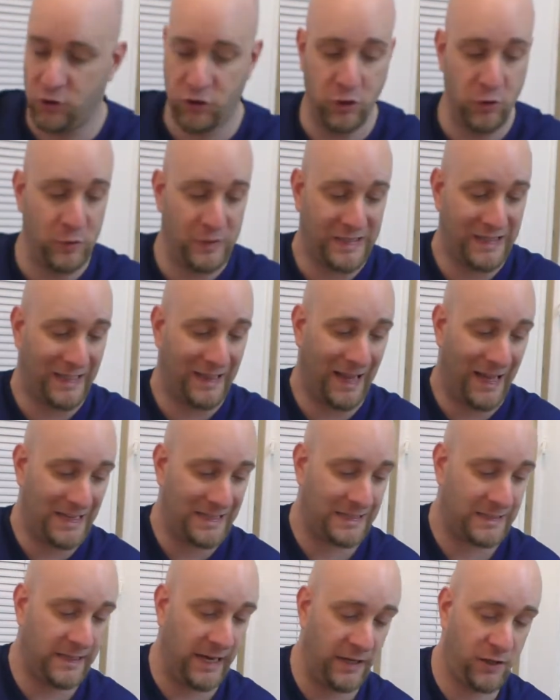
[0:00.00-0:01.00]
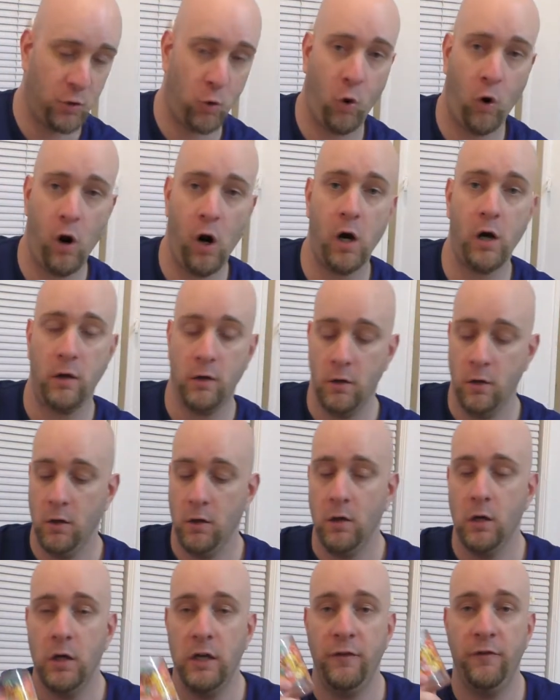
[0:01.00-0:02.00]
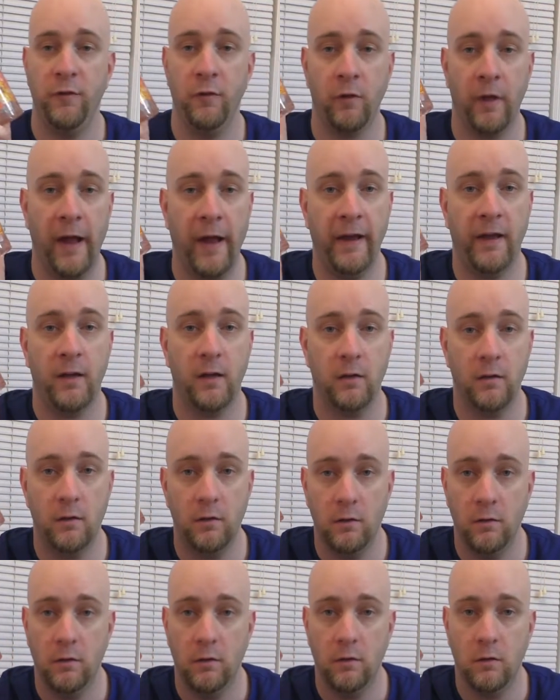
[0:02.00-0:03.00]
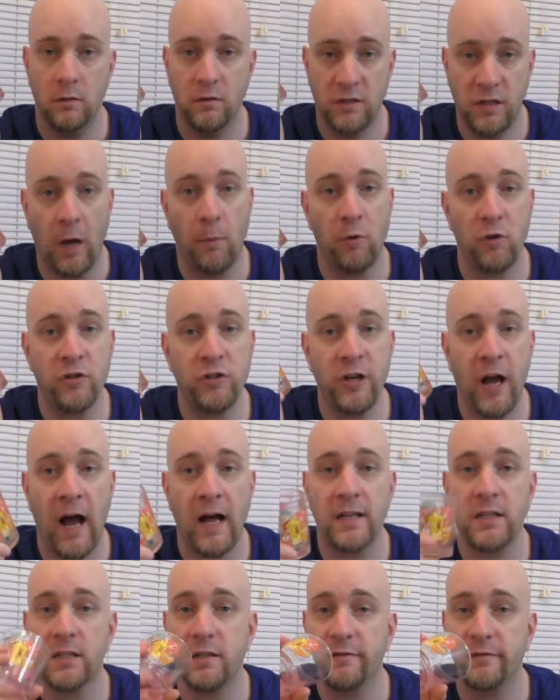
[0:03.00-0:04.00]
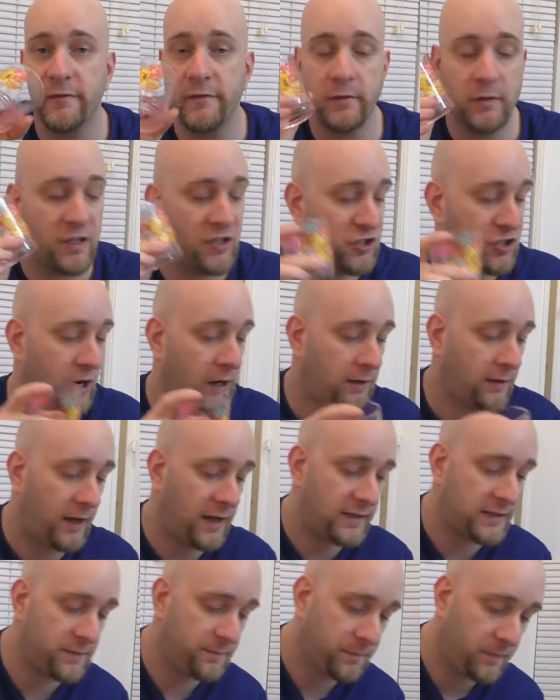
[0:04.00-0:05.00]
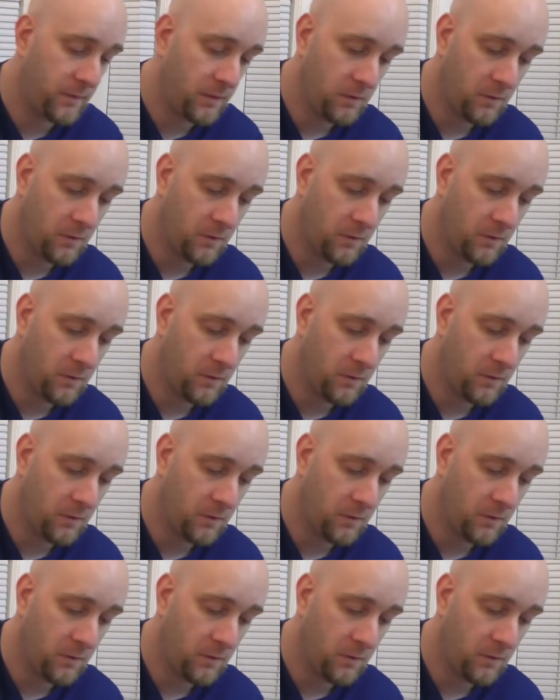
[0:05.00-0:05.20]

juice glass set. Or if you like double shots, shot glass.